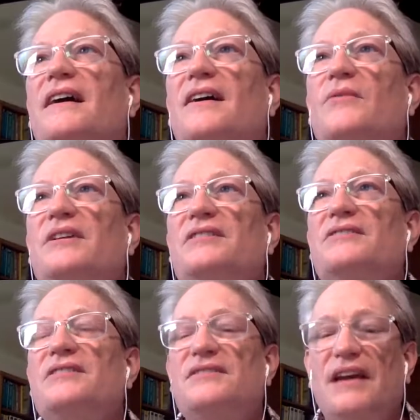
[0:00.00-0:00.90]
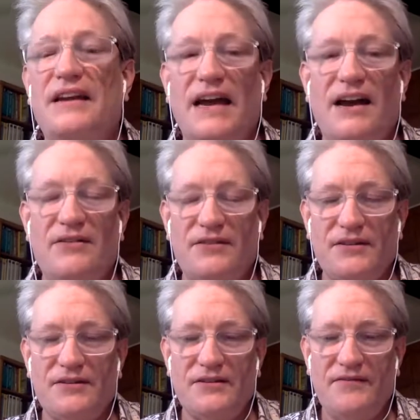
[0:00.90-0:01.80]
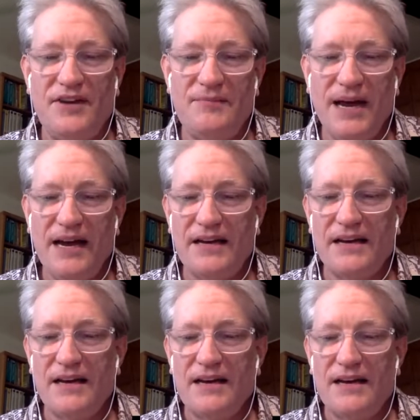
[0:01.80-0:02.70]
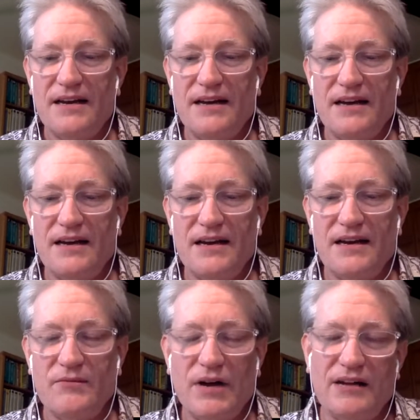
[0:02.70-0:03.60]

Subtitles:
we just sent out feedback. Well,